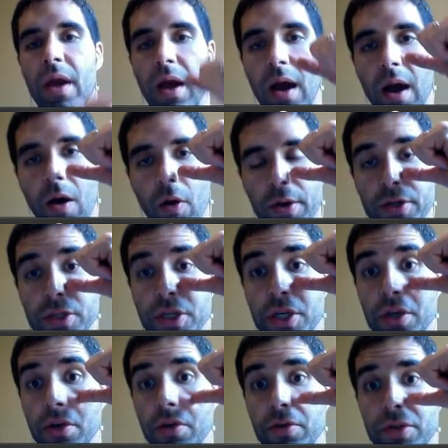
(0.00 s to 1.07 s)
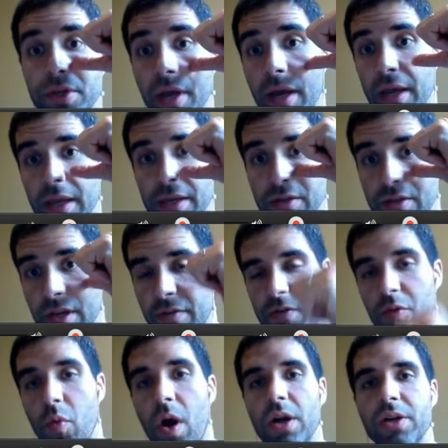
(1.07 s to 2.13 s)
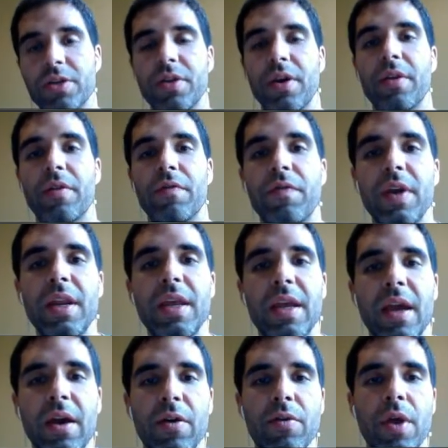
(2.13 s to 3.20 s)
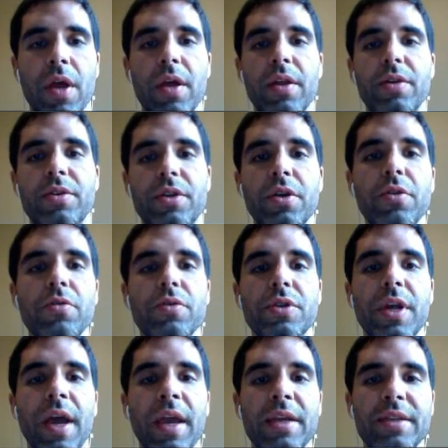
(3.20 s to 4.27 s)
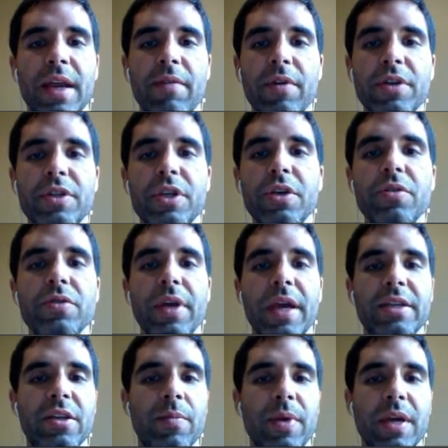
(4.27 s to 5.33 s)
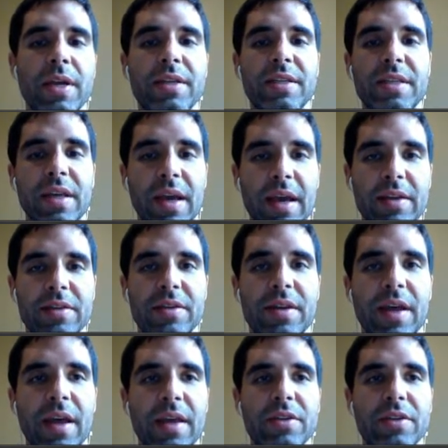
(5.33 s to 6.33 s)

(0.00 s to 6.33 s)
On Tuesdays, if you watch the other video, every Tuesday is going to be a test day.